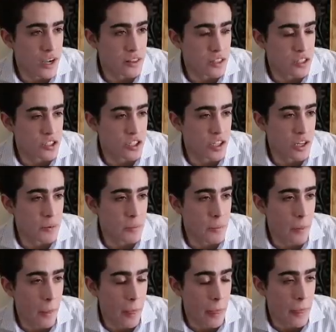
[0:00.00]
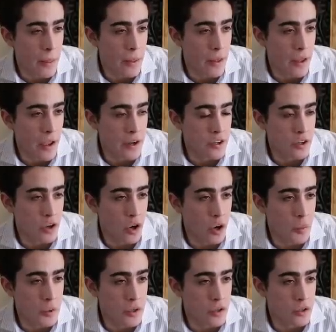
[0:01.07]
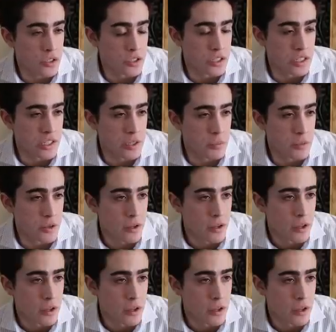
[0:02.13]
at the gym and you go home and go to sleep,